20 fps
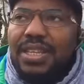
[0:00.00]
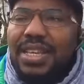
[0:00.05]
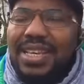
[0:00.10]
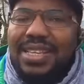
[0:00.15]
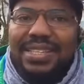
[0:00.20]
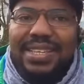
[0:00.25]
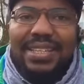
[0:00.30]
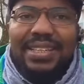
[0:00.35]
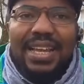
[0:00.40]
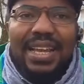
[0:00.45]

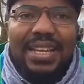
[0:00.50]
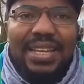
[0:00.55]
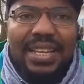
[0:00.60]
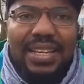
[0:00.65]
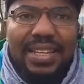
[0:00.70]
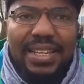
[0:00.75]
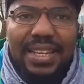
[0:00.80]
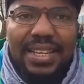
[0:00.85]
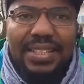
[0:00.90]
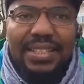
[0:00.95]
It's satanic,
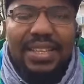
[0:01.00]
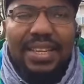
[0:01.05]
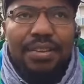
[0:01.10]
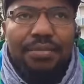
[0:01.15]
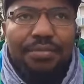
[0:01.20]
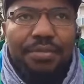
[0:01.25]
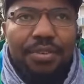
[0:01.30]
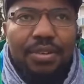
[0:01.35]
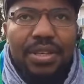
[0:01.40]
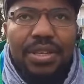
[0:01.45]
it's
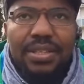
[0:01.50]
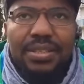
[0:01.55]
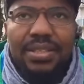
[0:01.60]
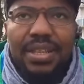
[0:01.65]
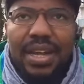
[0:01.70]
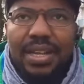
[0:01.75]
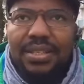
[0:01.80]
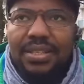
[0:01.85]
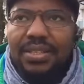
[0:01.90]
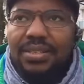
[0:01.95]
evil, it's
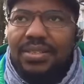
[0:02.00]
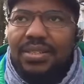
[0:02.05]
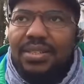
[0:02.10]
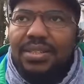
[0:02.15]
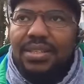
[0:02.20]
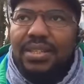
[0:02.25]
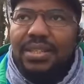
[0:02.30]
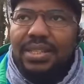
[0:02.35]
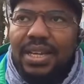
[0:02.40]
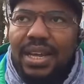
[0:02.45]
that, it's
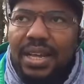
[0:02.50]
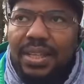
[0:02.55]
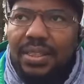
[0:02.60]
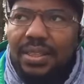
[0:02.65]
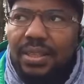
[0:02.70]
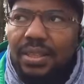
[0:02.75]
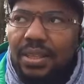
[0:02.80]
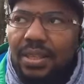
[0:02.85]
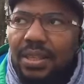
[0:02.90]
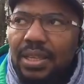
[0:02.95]
this and that.
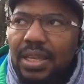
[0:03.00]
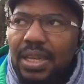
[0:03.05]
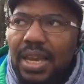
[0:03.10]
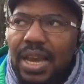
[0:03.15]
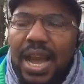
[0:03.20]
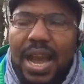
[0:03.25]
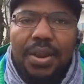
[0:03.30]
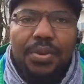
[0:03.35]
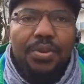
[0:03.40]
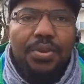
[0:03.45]

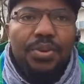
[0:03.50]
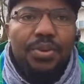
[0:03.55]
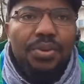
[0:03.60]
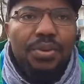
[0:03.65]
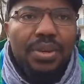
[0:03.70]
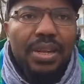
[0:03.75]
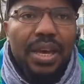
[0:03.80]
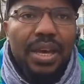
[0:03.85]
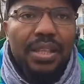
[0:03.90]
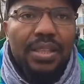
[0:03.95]
How do you
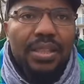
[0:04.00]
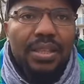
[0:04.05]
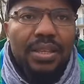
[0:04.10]
do that?